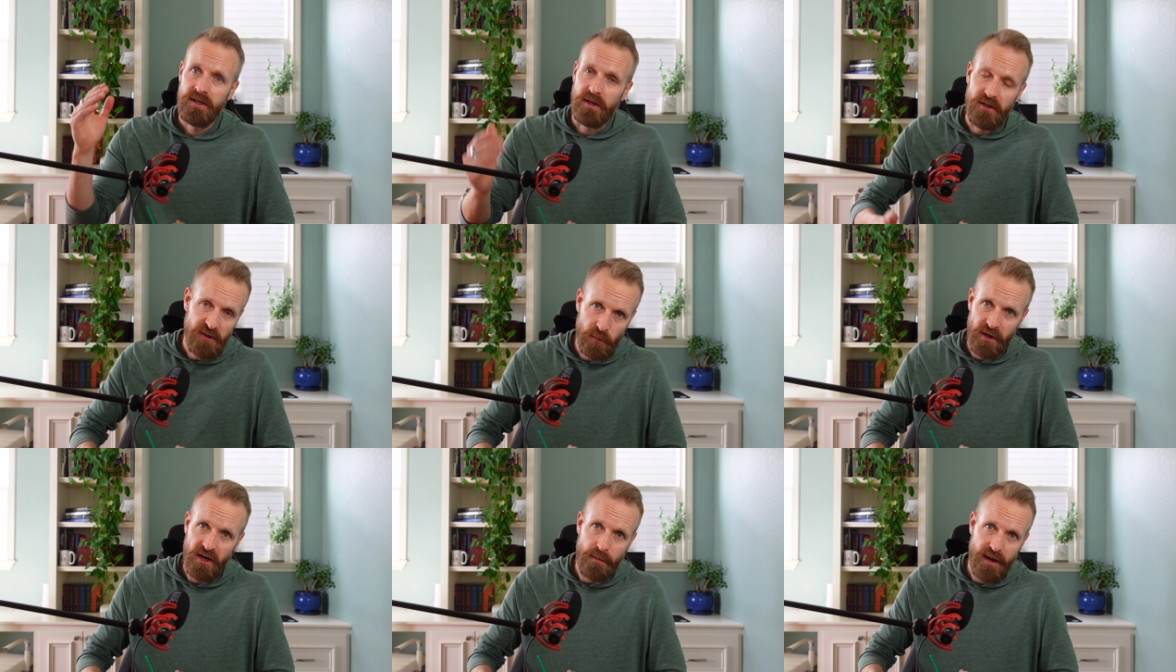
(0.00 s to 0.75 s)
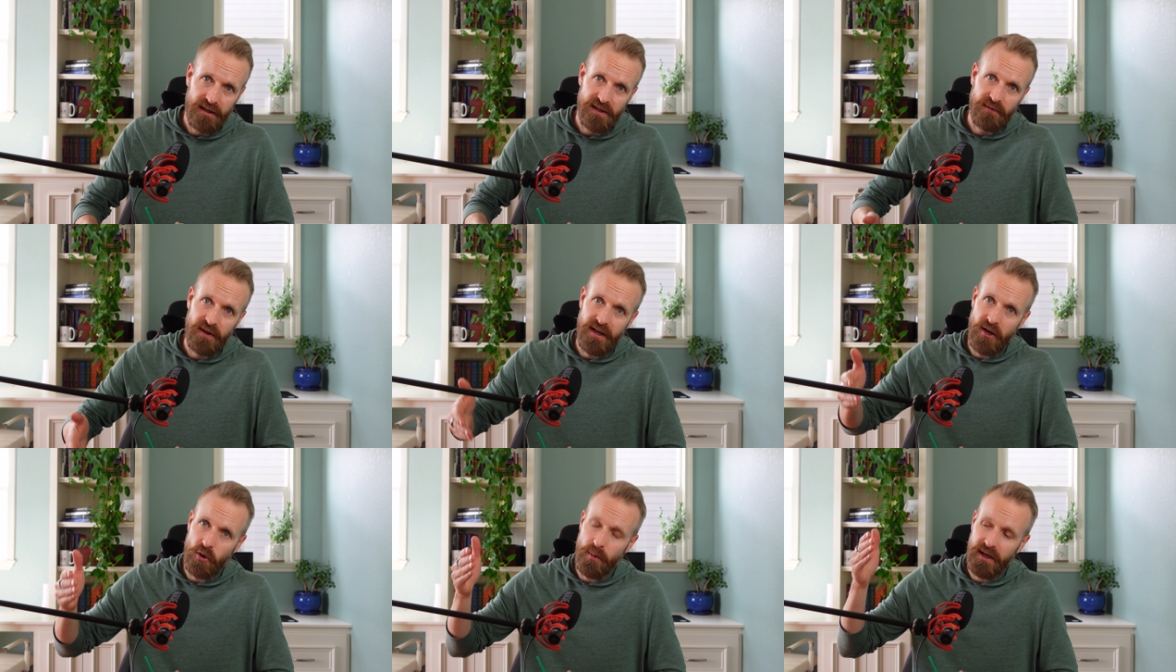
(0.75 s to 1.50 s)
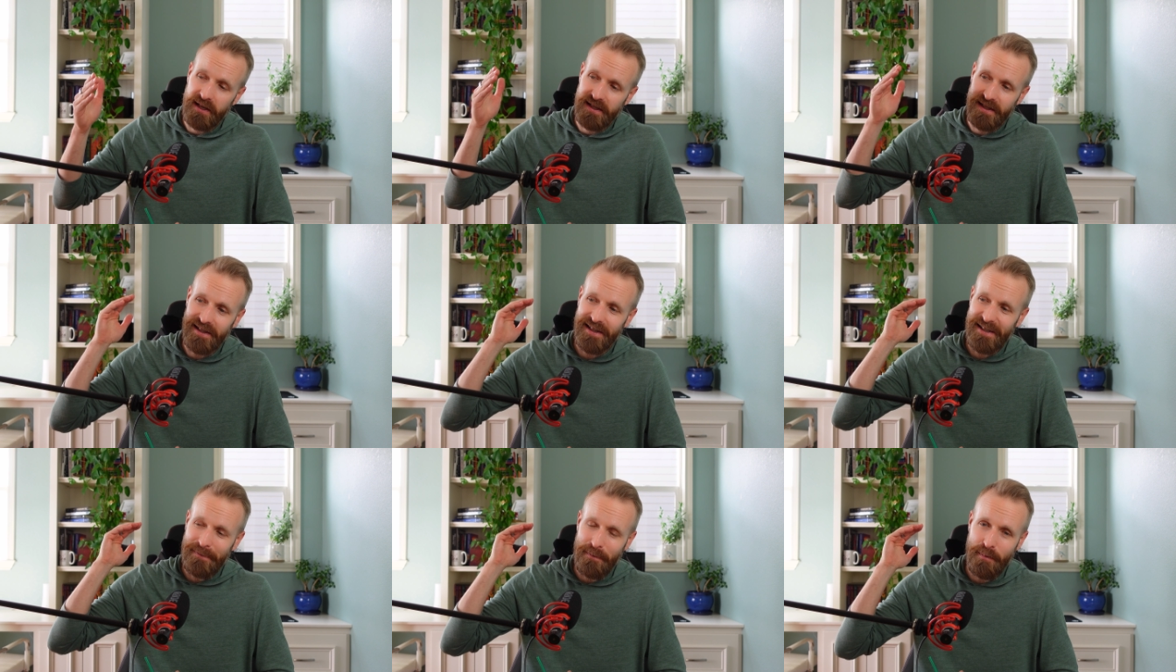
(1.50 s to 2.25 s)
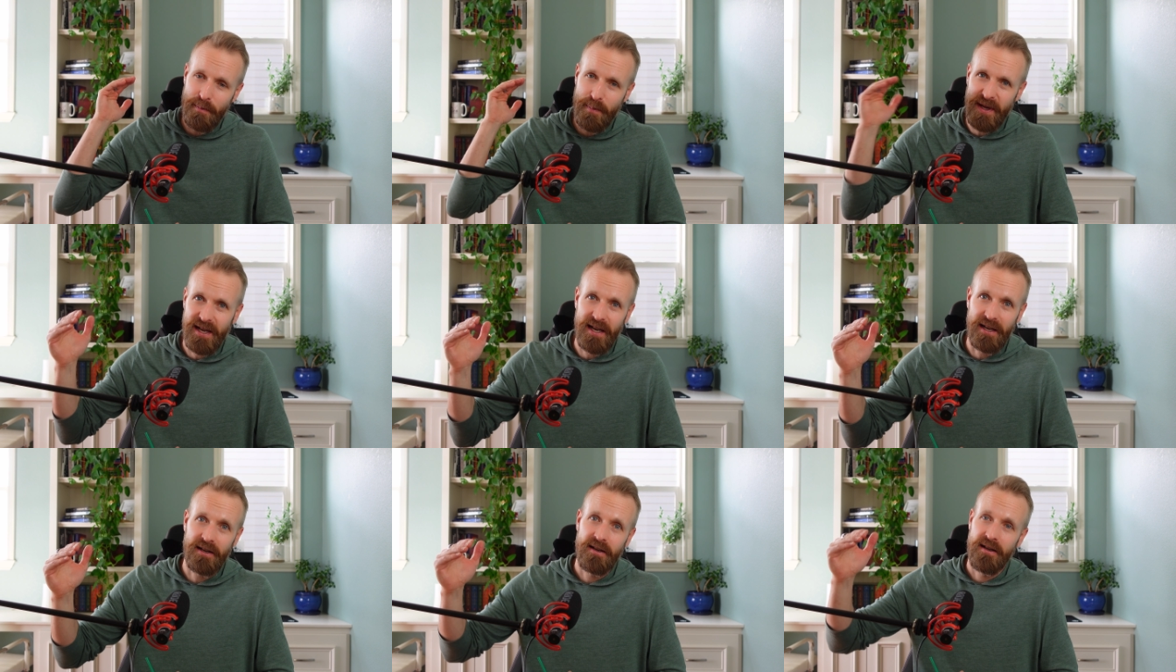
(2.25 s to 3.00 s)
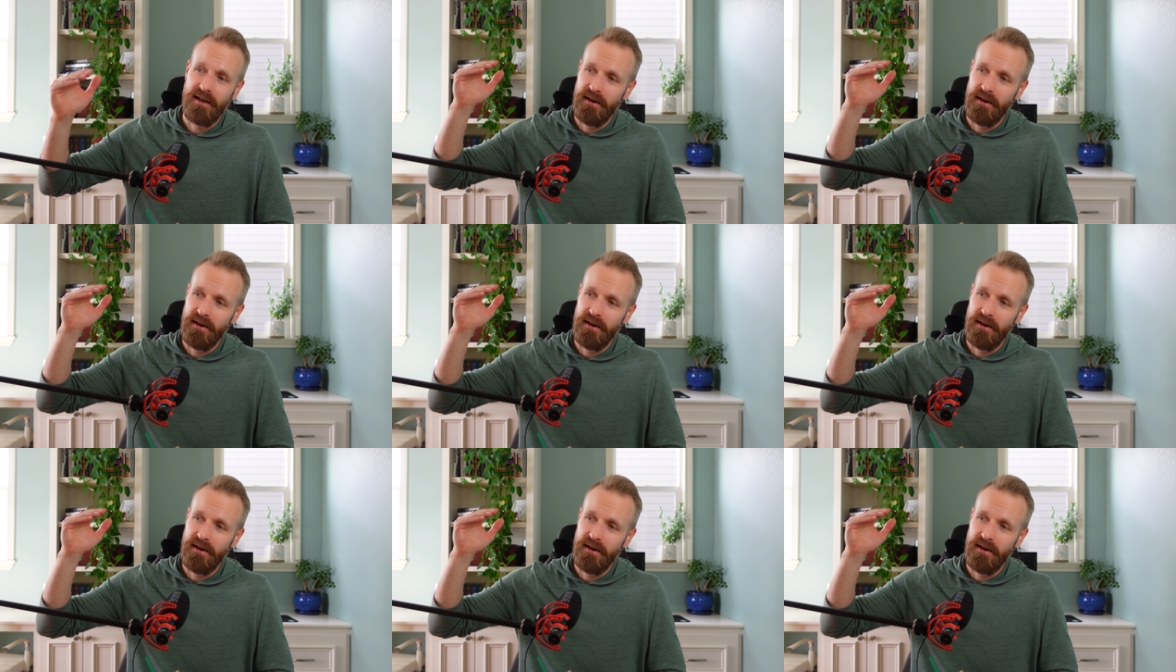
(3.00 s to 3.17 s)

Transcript: So I just wanted to make this video because this is a big